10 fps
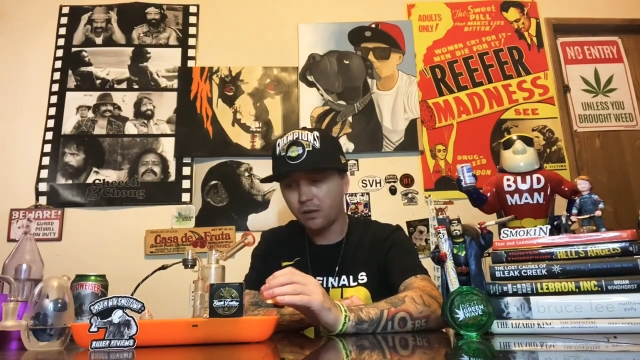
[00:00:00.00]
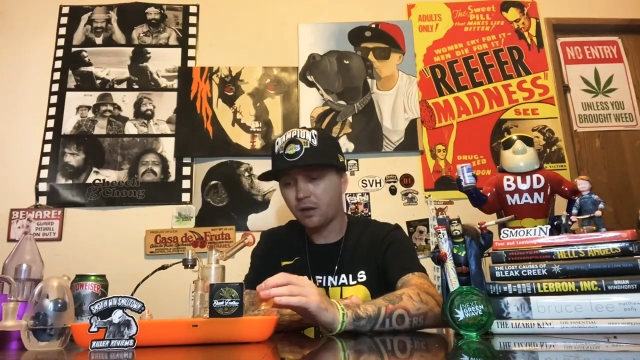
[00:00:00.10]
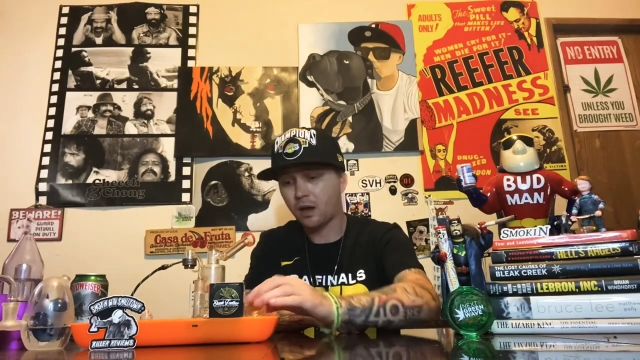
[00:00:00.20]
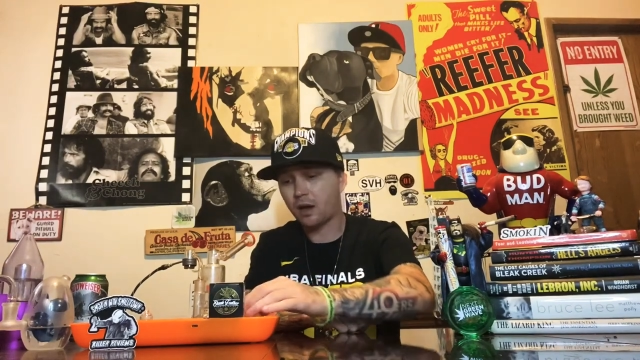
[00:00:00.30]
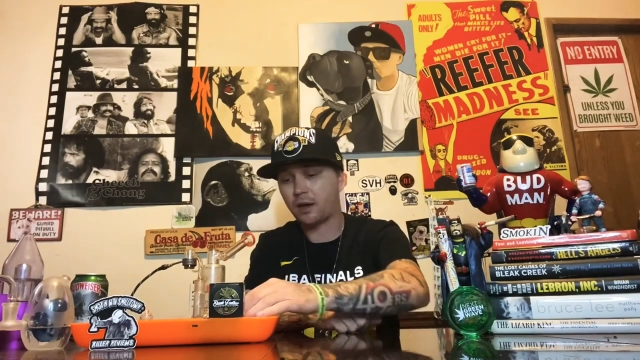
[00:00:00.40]

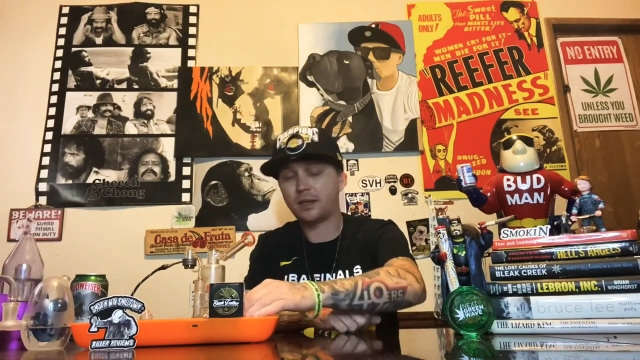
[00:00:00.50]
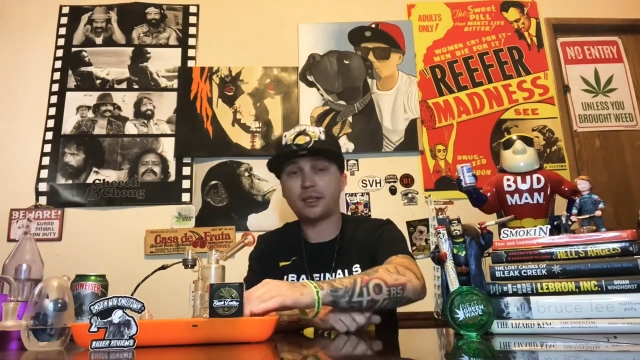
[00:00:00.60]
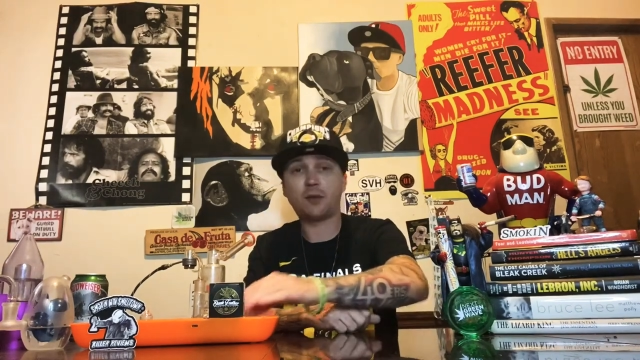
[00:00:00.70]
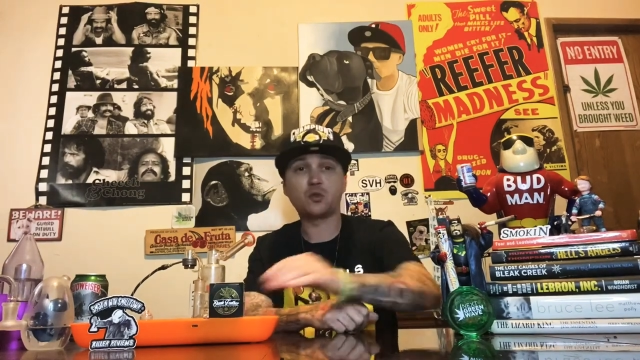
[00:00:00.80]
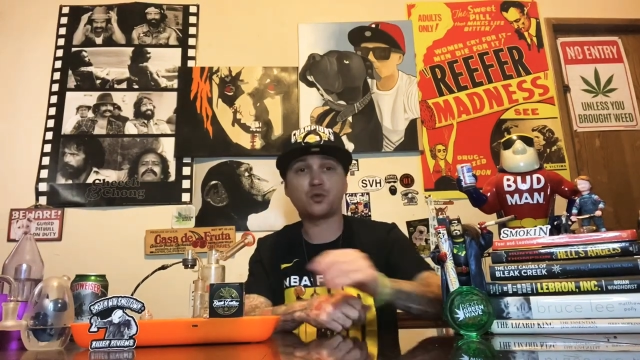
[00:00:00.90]

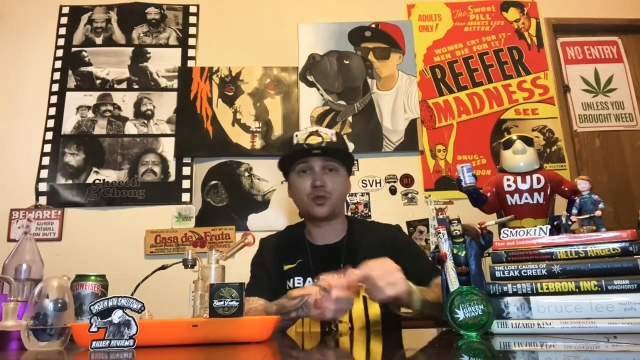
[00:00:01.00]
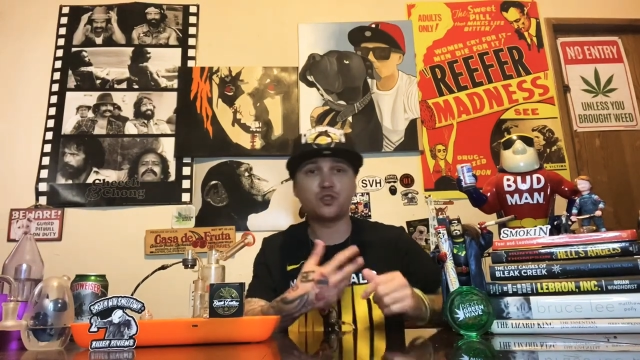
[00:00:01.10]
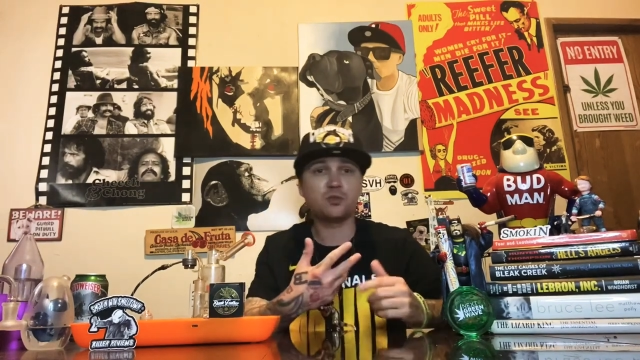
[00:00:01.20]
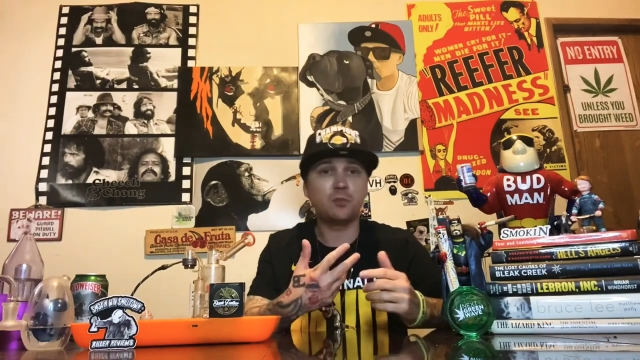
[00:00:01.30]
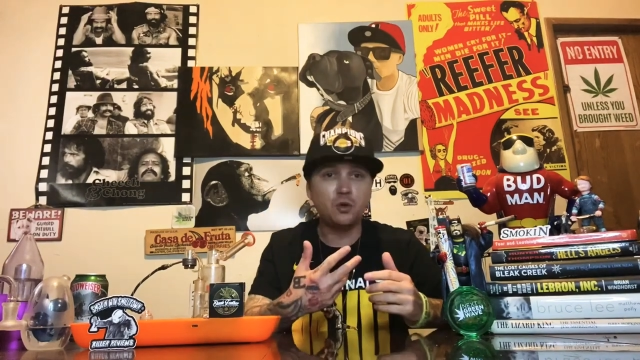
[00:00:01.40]
It was real
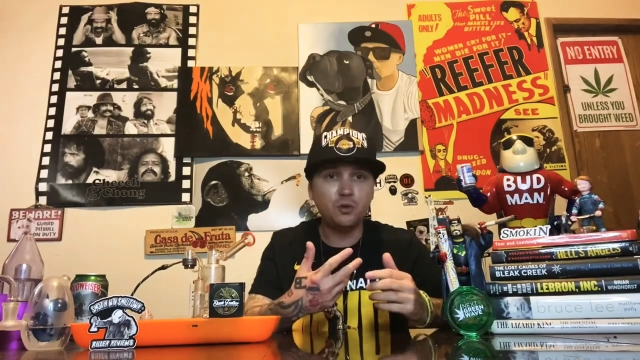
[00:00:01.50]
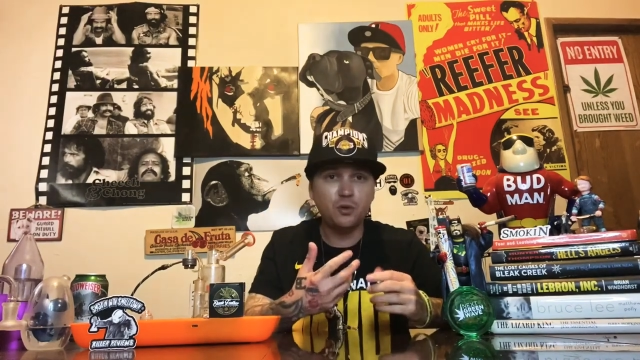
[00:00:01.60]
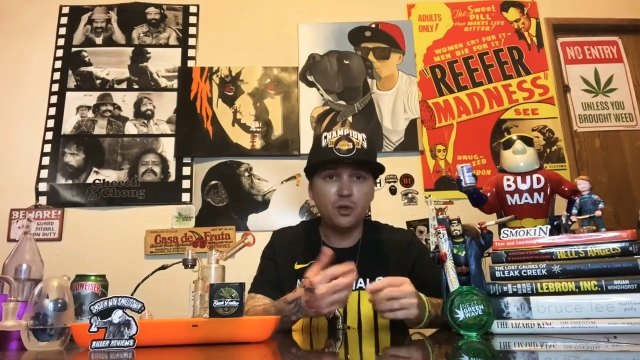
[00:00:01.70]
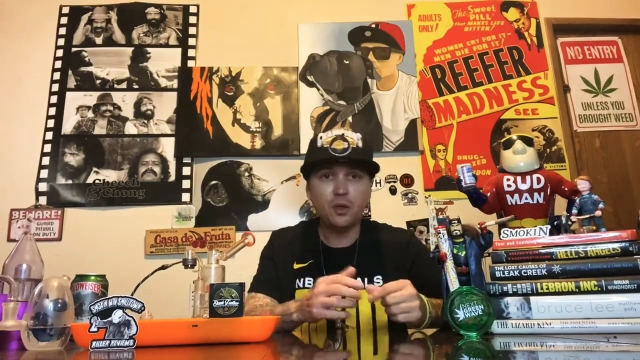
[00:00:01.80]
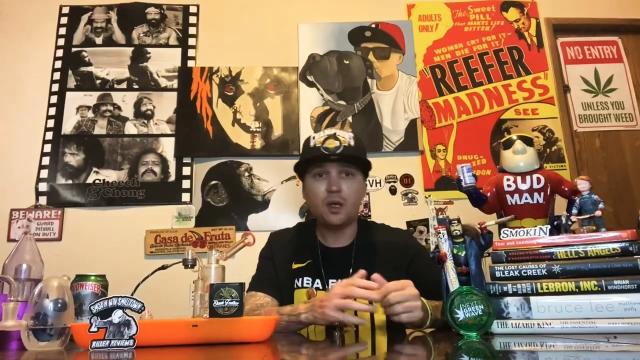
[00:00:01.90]

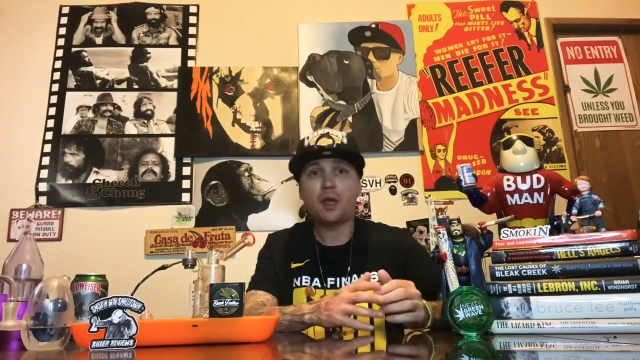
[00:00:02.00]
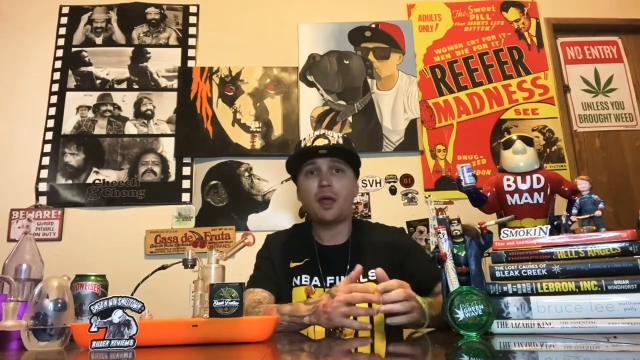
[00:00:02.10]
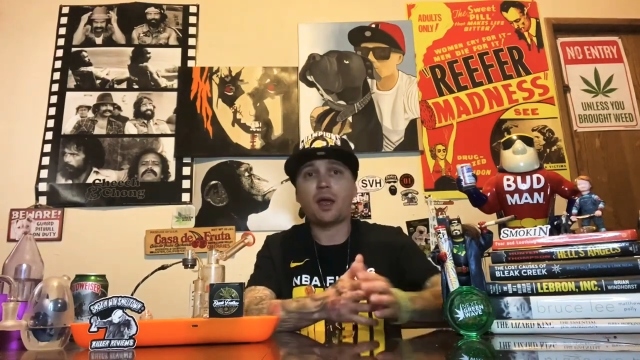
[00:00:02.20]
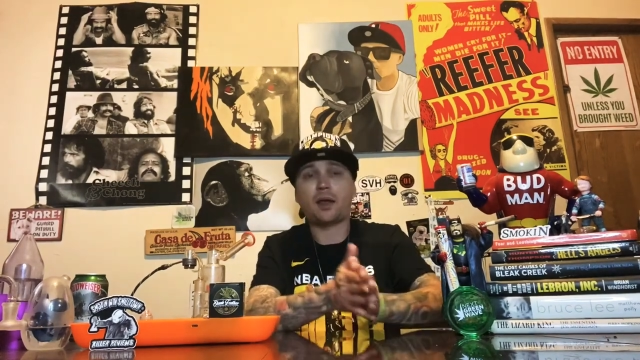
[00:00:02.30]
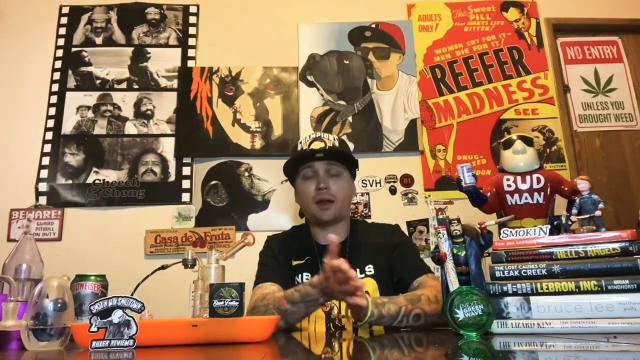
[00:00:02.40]
smooth.
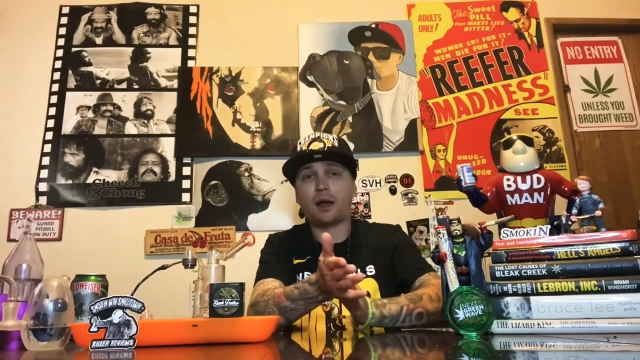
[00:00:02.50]
And